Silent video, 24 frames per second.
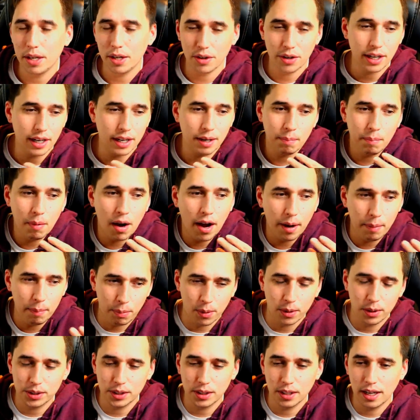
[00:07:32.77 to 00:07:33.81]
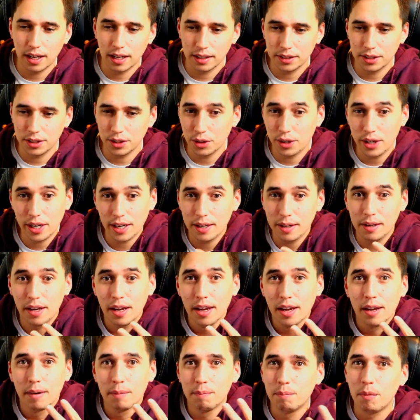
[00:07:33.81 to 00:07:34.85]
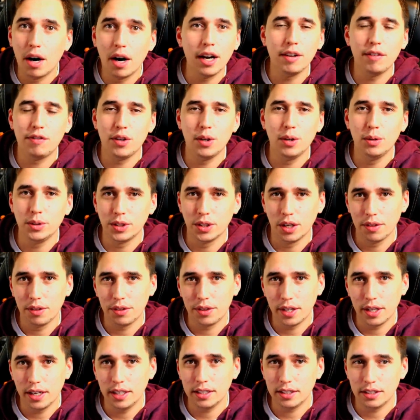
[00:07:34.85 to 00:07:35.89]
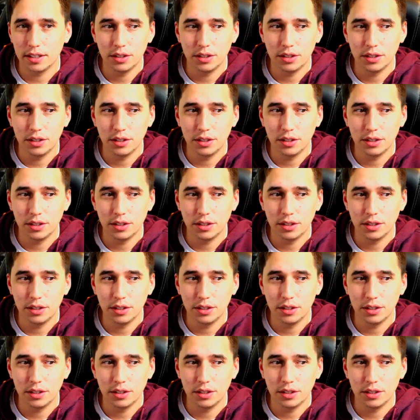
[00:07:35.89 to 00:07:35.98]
you're getting my personality, you're getting my views on things,